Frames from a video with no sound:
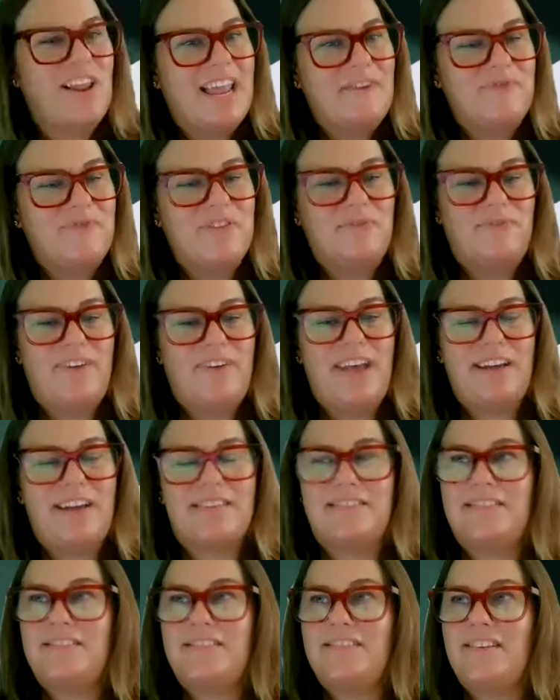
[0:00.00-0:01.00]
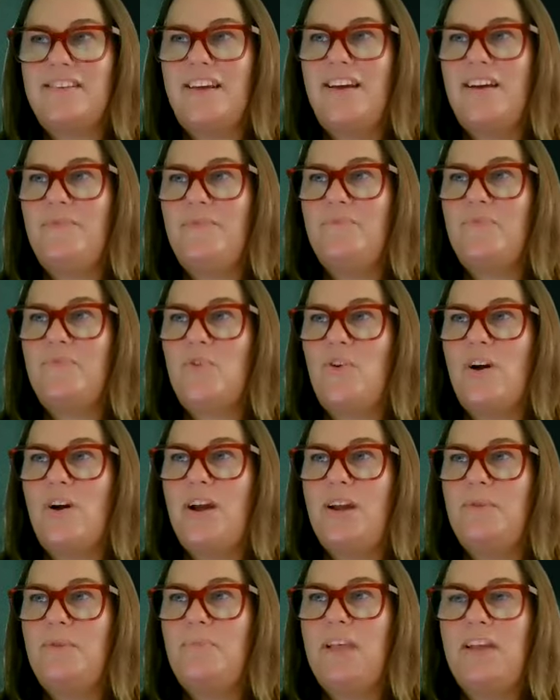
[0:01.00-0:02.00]
love the fact,
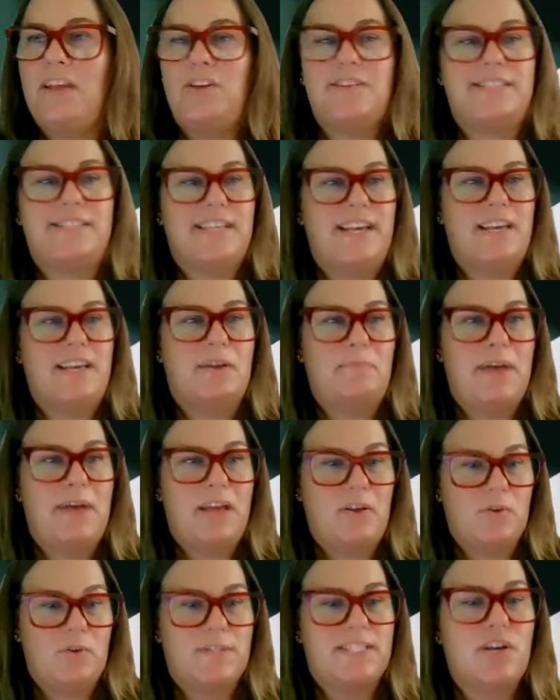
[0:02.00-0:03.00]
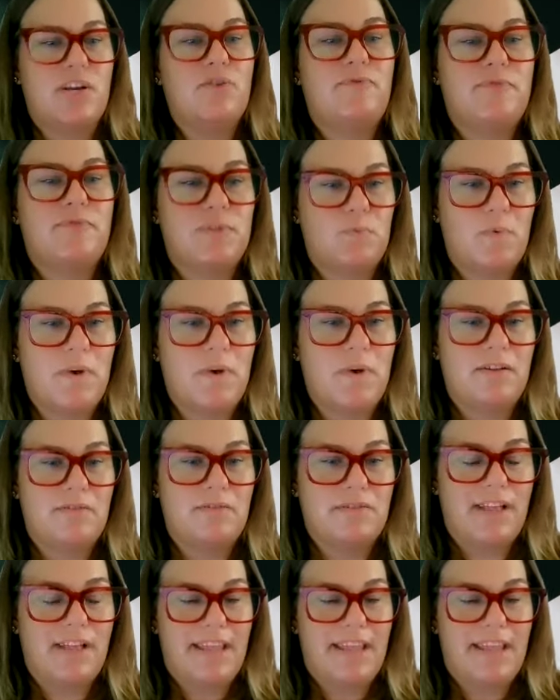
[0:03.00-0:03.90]
Graeme, that you say it about yourself as well.